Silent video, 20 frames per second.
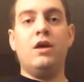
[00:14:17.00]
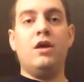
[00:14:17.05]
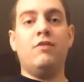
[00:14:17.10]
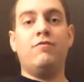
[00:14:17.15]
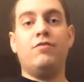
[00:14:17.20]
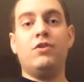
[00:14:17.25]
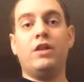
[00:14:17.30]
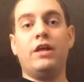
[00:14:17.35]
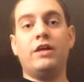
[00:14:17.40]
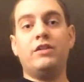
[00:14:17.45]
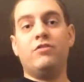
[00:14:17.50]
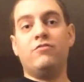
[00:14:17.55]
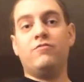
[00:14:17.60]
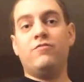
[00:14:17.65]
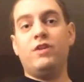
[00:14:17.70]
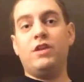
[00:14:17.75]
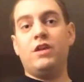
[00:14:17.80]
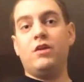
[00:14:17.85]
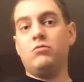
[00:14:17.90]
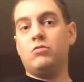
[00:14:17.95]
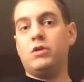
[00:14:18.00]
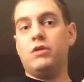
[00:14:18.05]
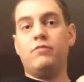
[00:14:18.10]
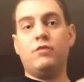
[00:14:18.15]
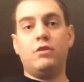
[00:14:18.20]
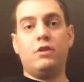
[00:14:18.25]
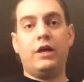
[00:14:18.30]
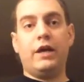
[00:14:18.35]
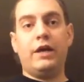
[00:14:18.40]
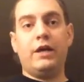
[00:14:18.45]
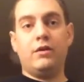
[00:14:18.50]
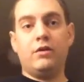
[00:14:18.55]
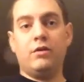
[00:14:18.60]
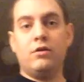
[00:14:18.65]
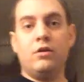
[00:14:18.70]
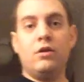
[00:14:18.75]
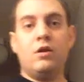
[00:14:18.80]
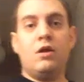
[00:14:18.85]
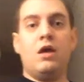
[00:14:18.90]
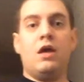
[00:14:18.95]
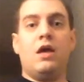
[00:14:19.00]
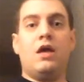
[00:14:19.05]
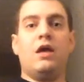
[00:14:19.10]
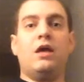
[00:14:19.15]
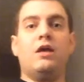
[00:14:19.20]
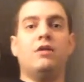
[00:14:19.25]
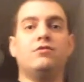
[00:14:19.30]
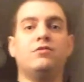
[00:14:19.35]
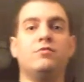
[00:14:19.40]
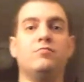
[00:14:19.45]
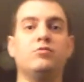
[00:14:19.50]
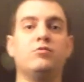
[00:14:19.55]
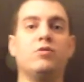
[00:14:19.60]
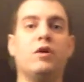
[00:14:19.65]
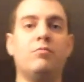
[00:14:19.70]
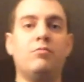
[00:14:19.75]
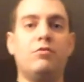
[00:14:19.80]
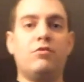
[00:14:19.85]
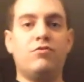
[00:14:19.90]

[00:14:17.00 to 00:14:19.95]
If you like this video, give it a like. And subscribe to